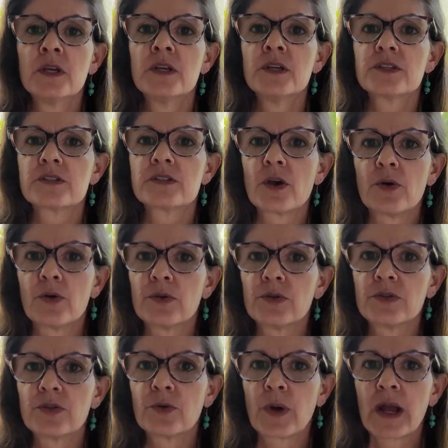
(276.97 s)
So
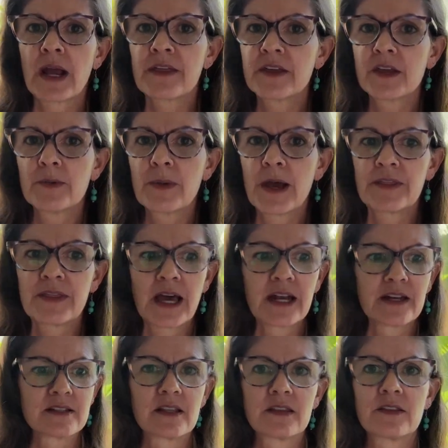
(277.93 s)
the way I think about that
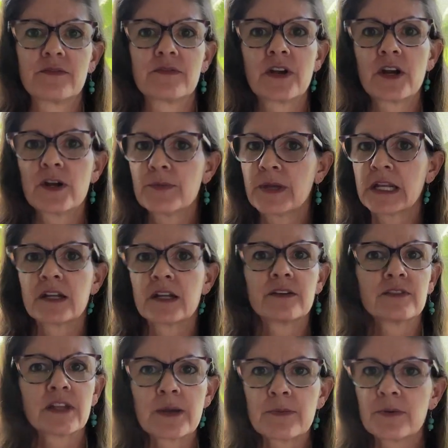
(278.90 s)
is at the very beginning of
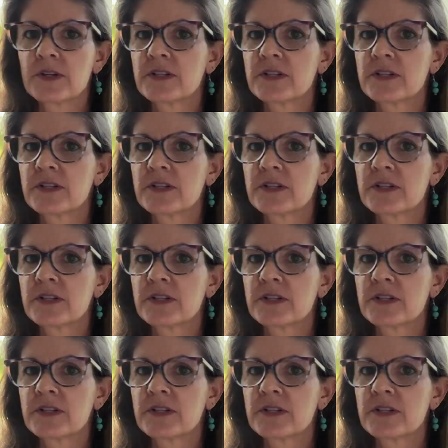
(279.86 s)
labor,